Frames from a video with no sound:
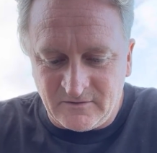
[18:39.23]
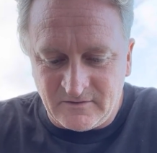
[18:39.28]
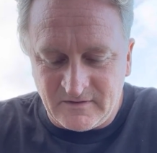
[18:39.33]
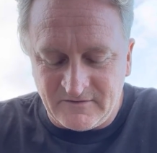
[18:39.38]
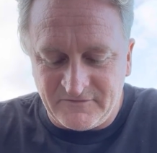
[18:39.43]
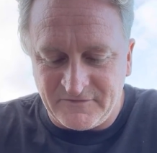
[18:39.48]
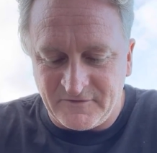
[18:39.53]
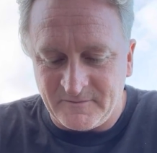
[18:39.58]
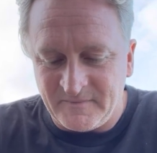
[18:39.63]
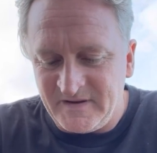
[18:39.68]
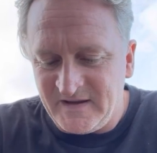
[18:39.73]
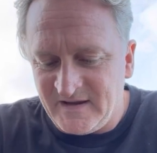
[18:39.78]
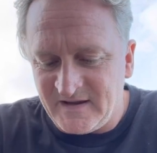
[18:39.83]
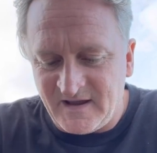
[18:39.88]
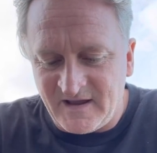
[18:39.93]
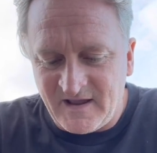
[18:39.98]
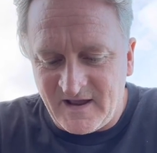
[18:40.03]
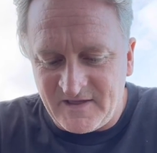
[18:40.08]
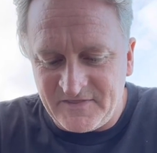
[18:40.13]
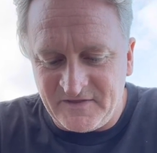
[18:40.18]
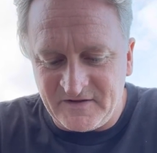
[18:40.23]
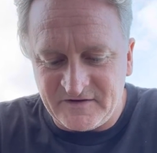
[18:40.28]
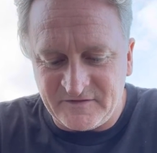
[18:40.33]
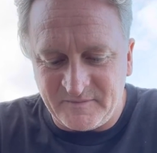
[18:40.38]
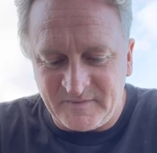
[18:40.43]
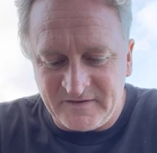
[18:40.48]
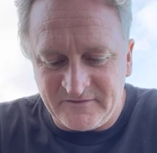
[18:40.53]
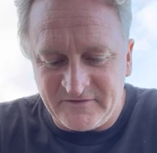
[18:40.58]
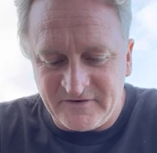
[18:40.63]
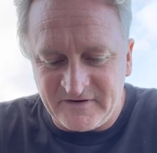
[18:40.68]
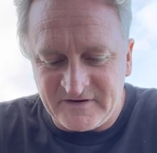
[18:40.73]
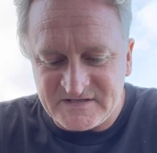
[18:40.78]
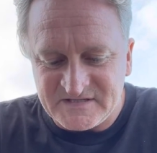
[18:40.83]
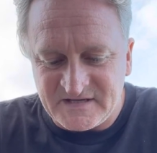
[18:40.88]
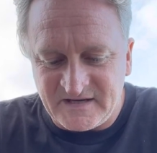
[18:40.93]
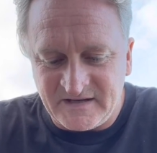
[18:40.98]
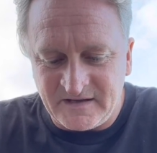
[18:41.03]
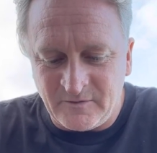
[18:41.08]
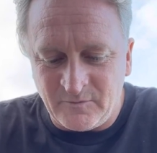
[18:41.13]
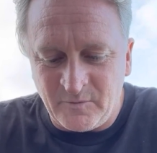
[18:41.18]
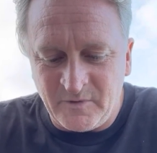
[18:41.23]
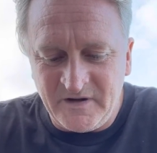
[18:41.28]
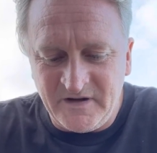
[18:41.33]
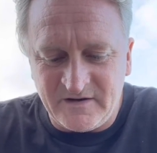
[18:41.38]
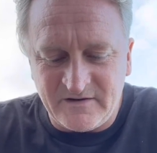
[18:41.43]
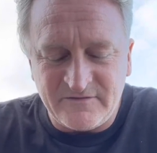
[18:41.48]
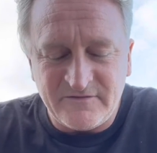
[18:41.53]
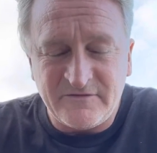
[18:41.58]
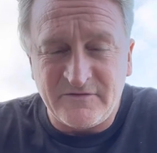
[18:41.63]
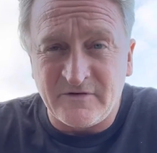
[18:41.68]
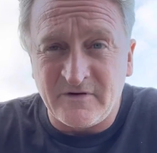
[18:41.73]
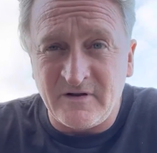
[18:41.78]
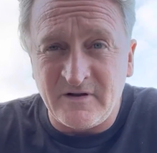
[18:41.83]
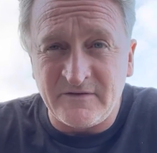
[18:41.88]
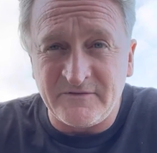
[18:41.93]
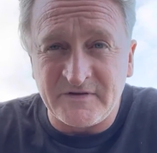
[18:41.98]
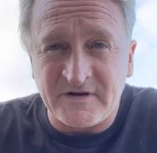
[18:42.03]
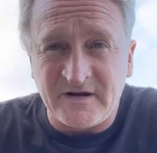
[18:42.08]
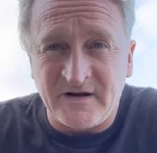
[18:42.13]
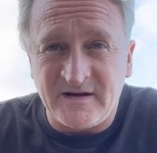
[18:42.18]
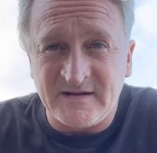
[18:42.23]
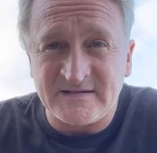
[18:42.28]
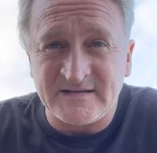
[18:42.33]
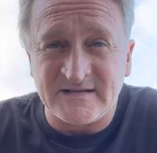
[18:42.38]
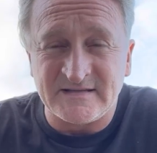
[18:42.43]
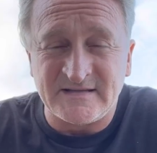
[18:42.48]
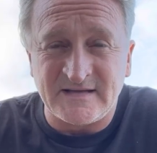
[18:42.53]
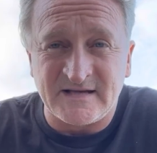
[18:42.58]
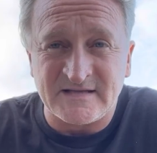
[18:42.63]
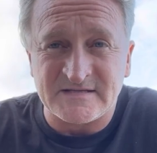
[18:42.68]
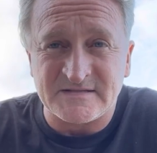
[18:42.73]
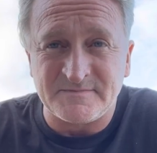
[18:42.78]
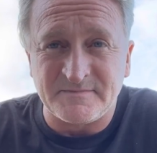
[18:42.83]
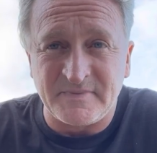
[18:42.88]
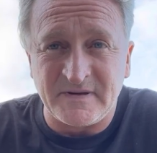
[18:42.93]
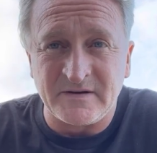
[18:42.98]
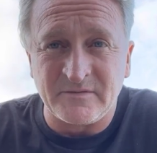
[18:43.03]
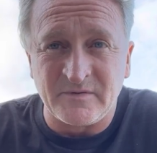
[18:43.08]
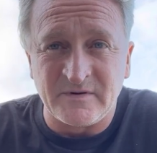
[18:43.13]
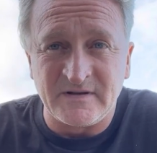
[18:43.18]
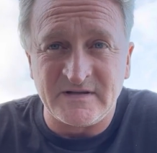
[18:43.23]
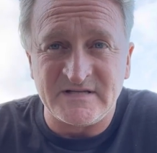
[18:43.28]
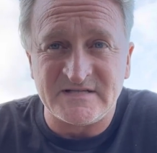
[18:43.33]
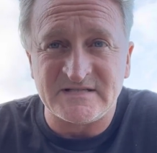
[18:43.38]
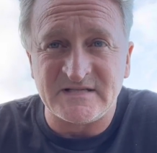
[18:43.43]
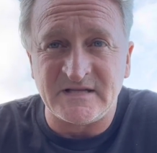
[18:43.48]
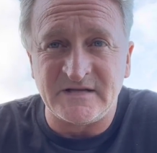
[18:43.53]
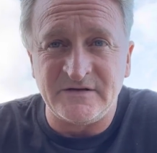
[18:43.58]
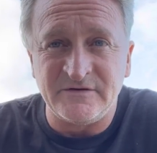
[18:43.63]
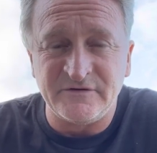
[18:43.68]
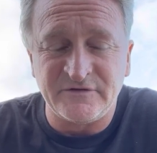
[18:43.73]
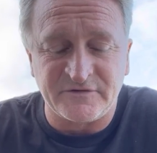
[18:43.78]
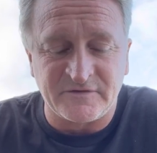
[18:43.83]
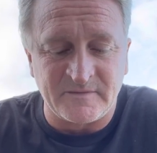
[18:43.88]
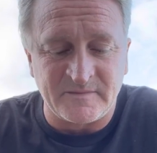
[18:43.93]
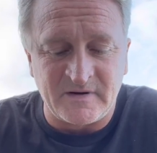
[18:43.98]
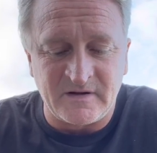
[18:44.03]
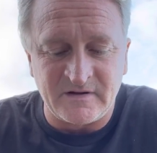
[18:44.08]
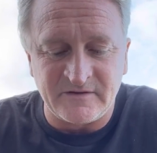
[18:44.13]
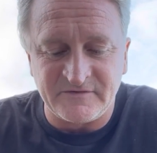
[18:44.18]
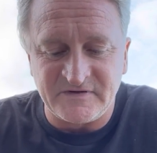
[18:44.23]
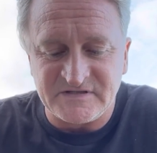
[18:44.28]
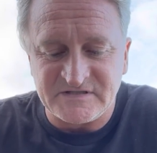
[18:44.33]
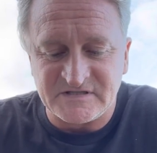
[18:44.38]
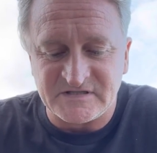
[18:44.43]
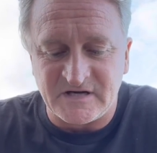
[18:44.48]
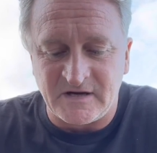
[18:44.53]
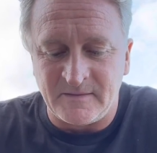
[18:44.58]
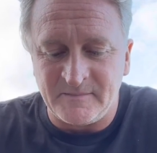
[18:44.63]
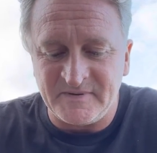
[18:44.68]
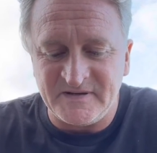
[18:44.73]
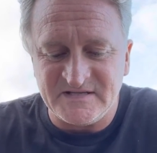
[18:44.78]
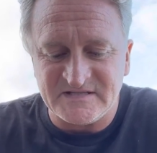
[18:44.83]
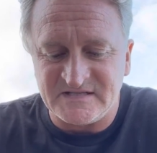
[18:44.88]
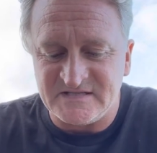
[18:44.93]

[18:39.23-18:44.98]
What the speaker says: for me, I think it's been a very exciting week for all of the content that's being released in the news from all of these companies,